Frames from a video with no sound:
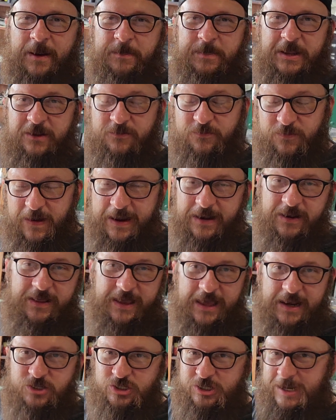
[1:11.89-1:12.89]
He finally
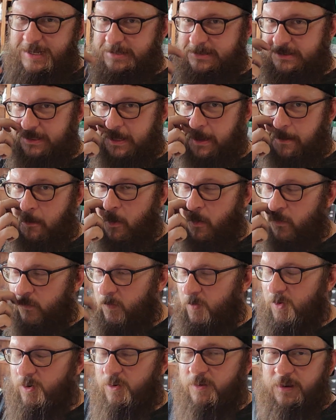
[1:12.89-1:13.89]
got a chance to come
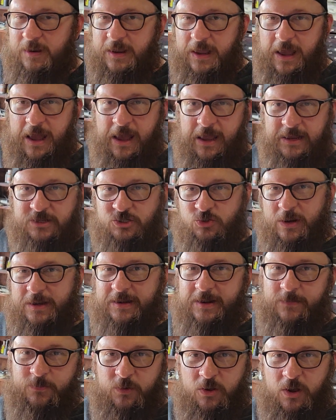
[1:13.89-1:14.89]
over. He
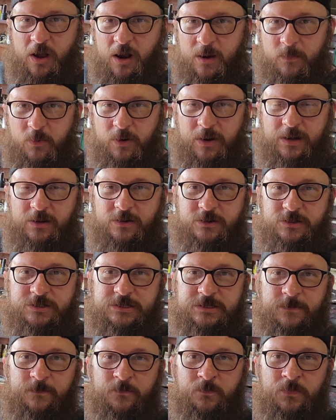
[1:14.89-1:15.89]
straightened up the
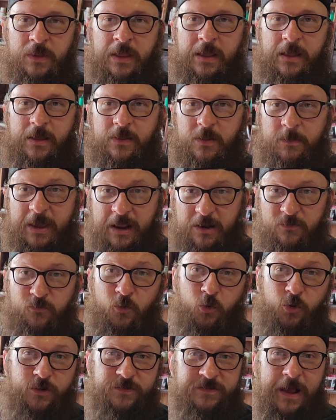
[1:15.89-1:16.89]
carburetors. The
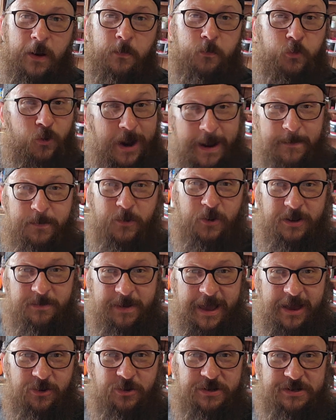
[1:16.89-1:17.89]
manifold is now properly
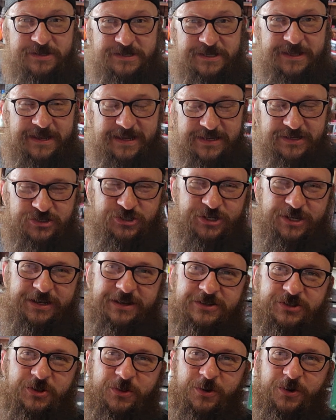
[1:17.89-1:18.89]
mounted to the
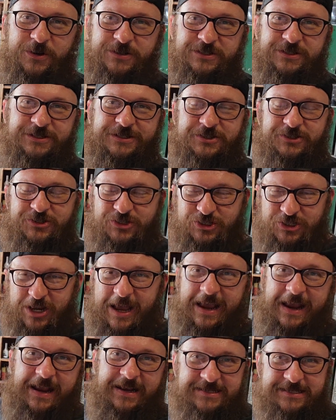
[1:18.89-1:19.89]
engine, so there isn't a
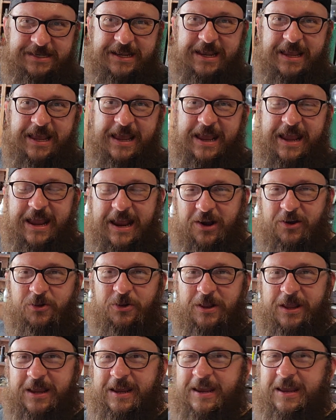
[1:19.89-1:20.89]
giant air
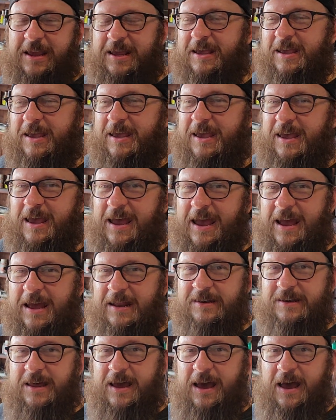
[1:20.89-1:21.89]
leak.
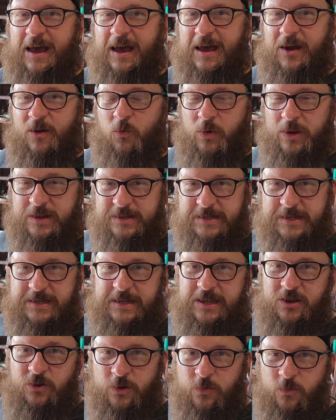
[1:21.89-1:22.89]
And we did
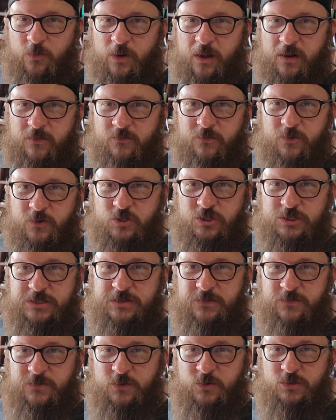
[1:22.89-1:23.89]
hear it run for just
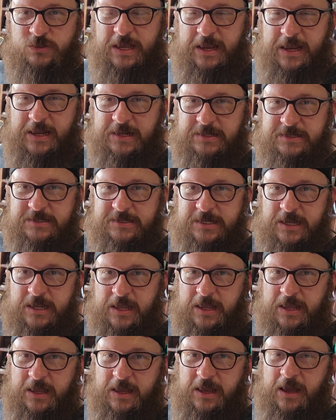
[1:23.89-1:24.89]
a few seconds,
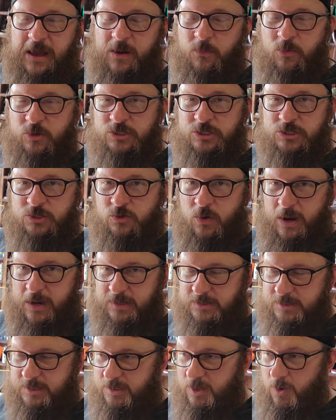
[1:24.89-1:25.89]
which is
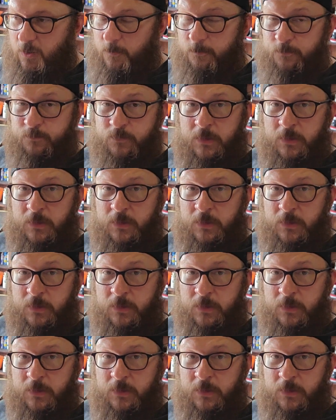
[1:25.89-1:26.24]
great to know.